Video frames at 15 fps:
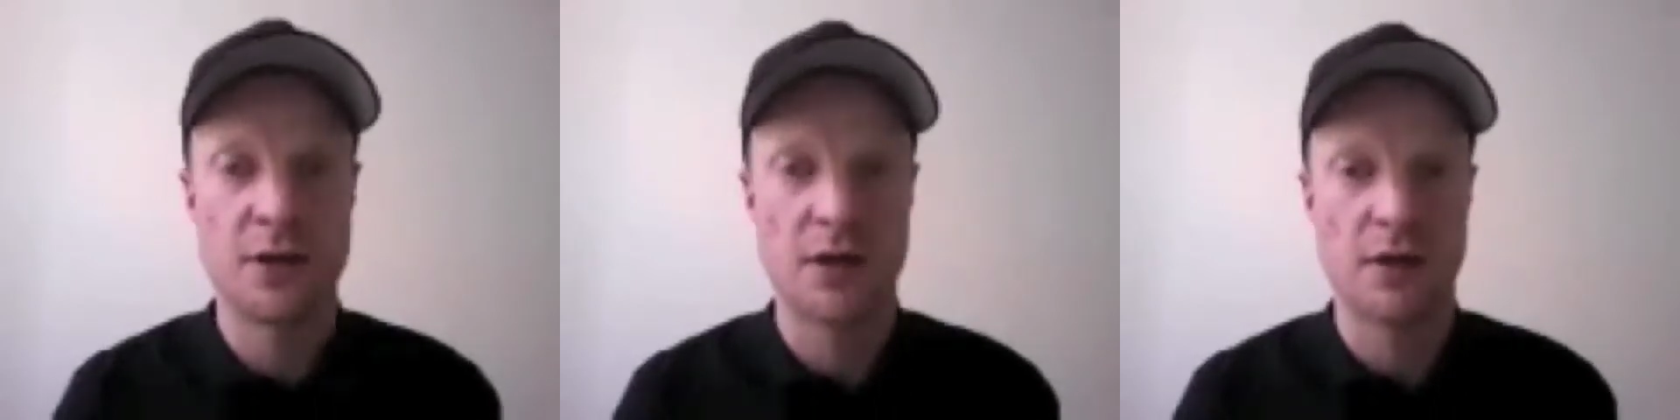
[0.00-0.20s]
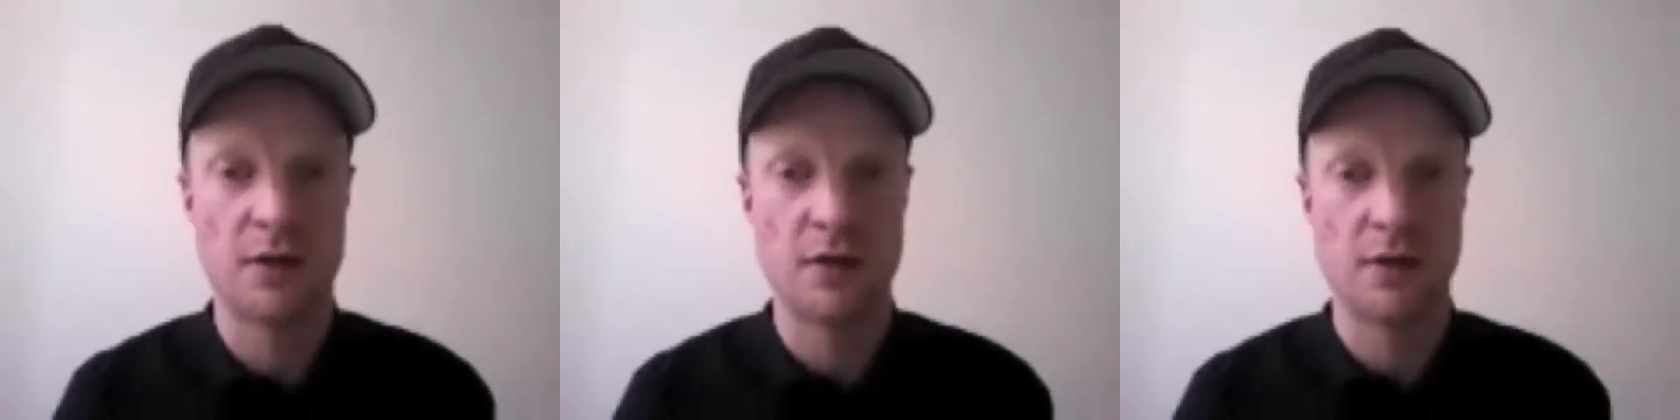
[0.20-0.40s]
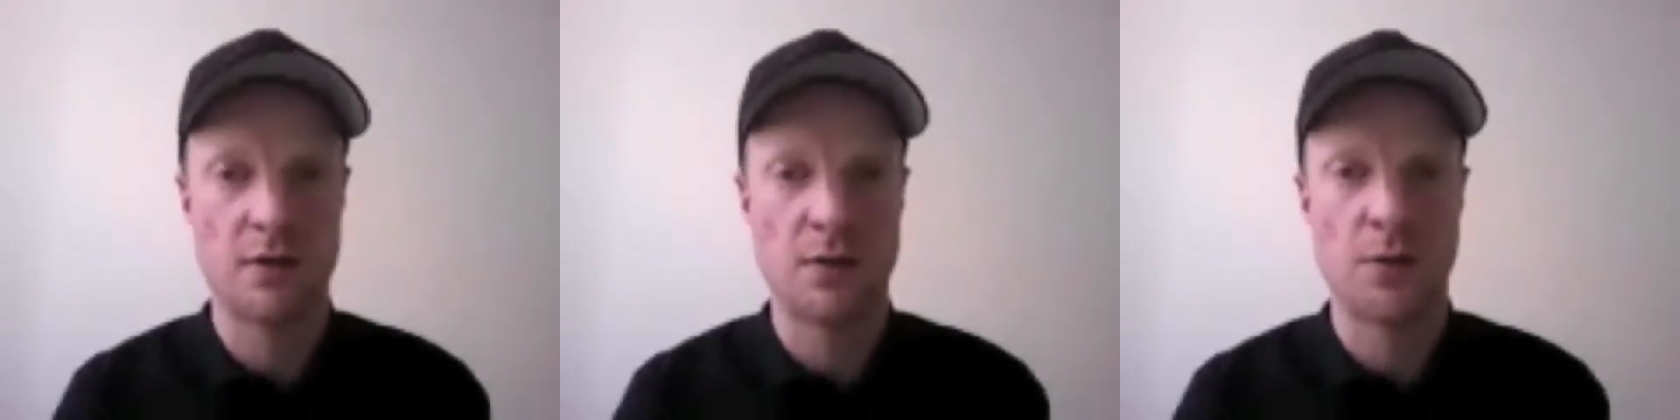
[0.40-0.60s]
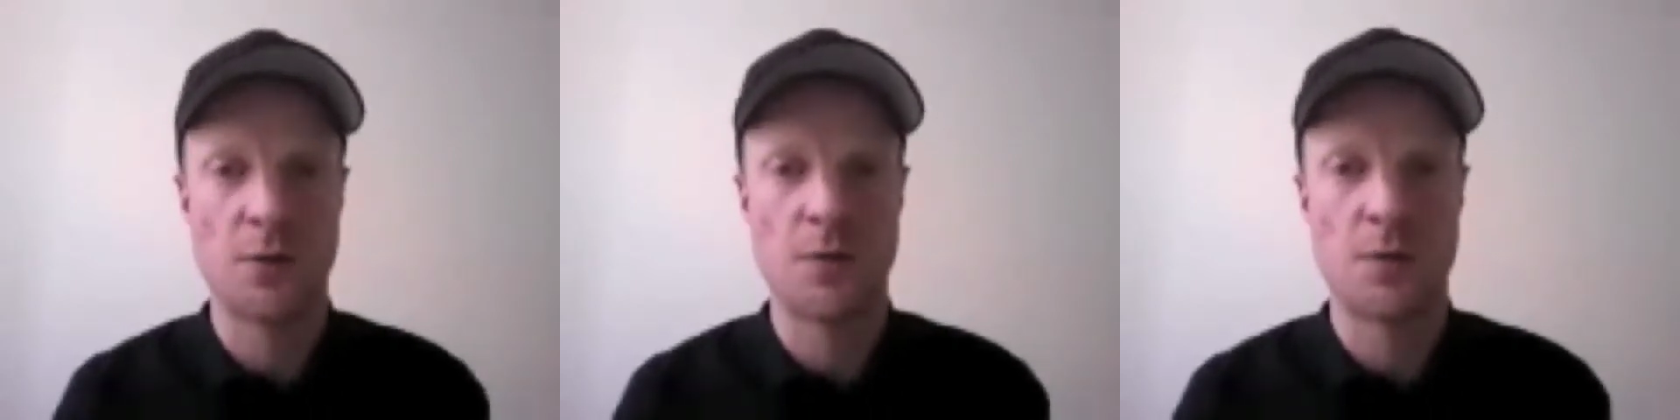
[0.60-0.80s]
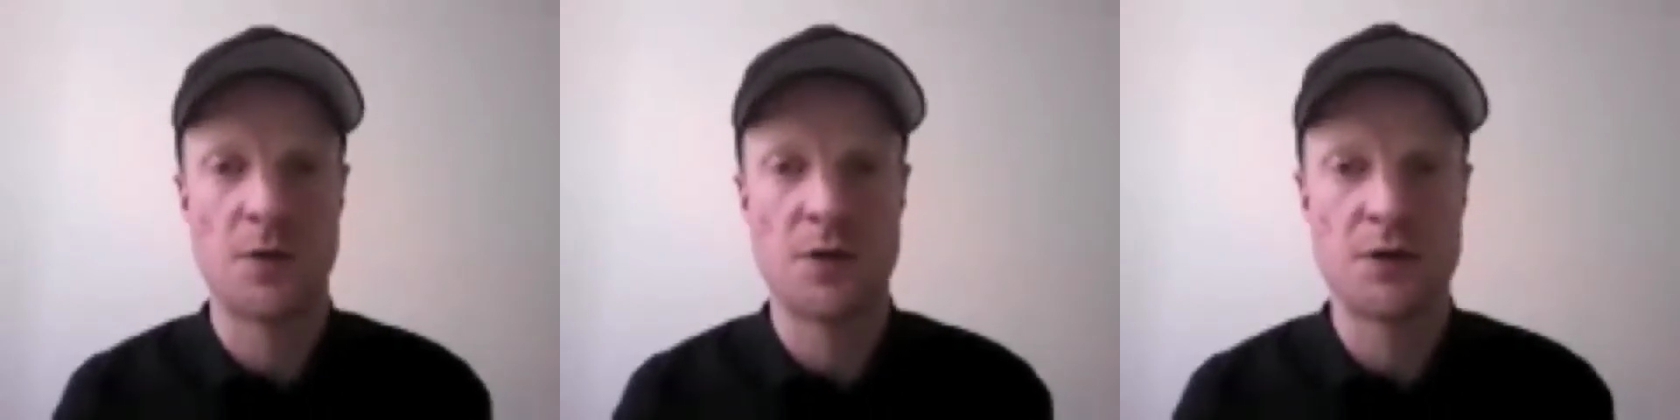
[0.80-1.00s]
and it
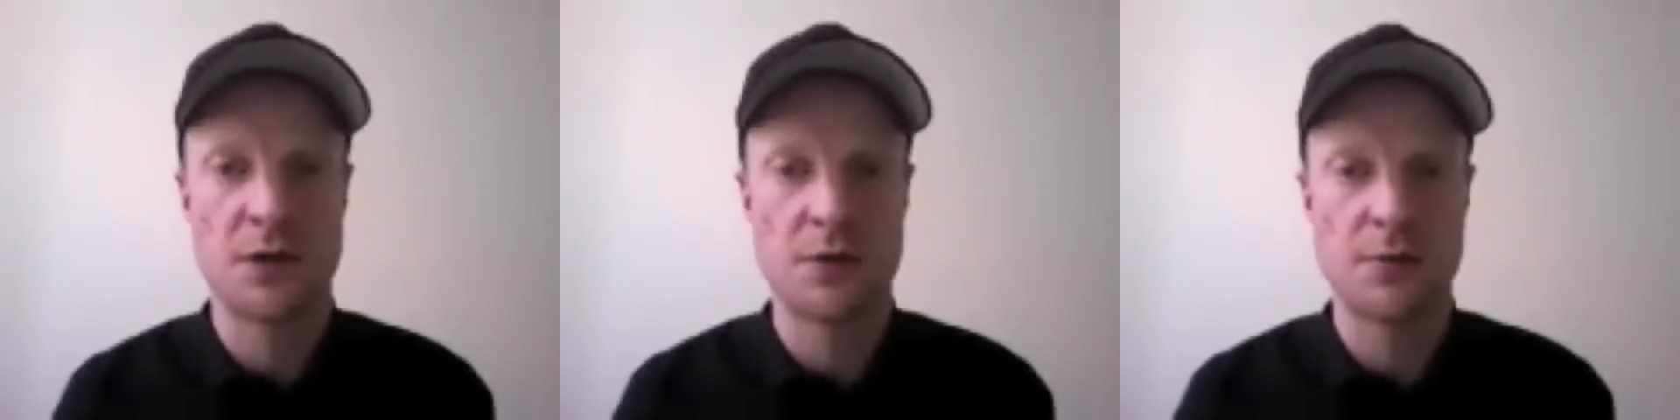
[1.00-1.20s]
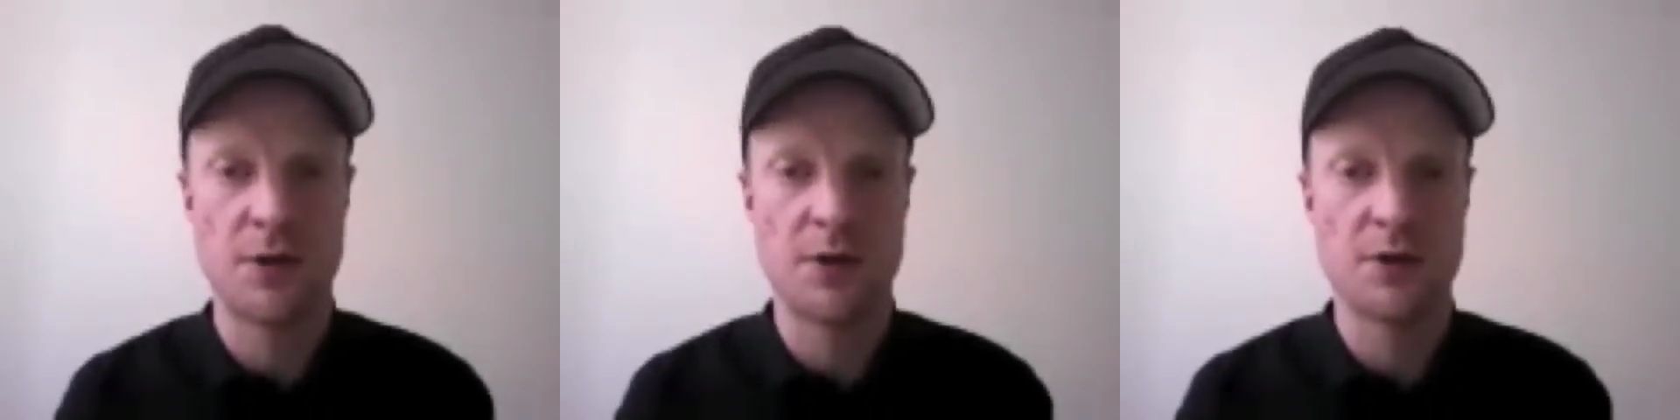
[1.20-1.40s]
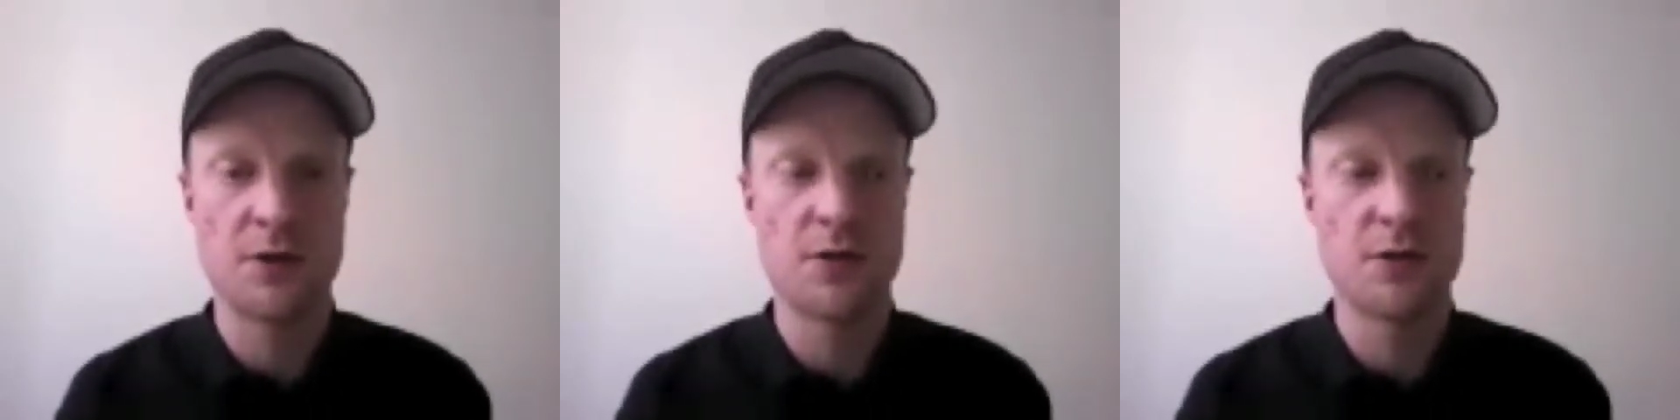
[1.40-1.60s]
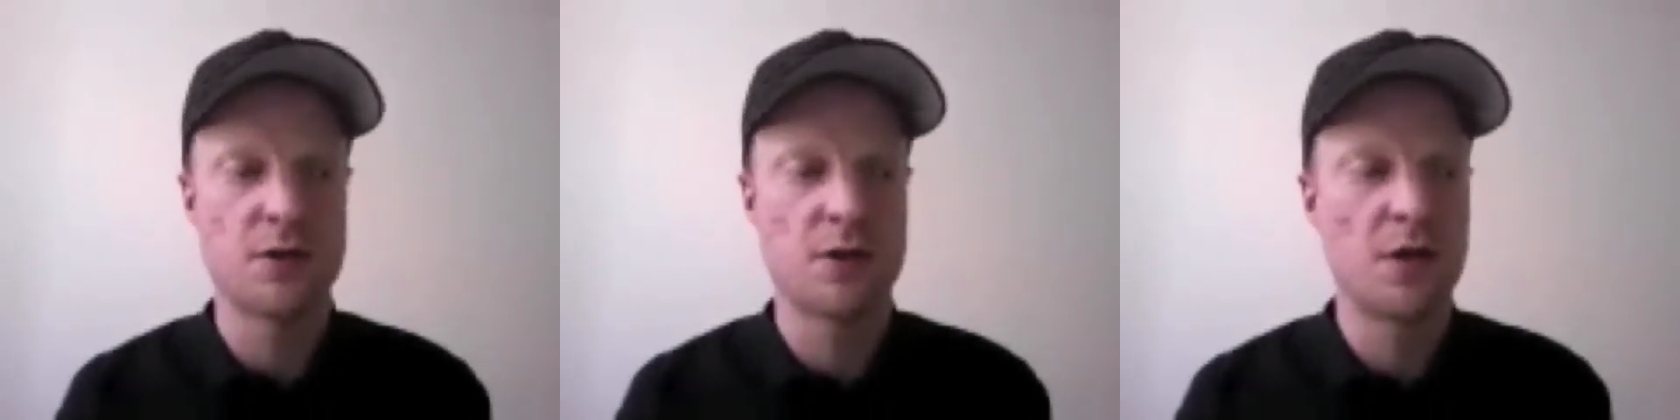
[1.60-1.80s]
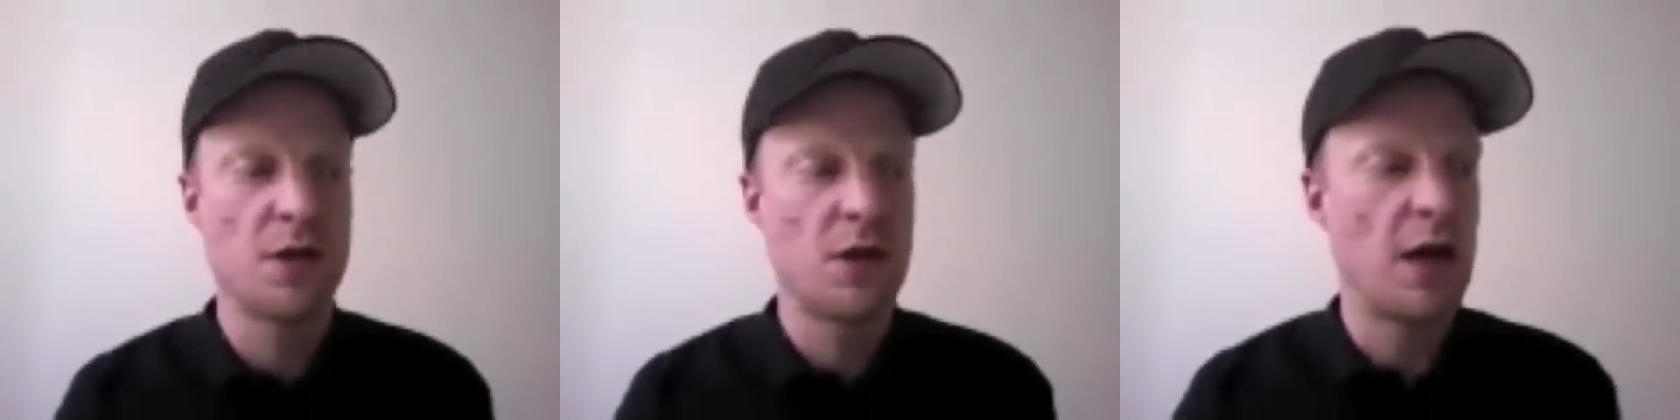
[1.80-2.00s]
grew three generations.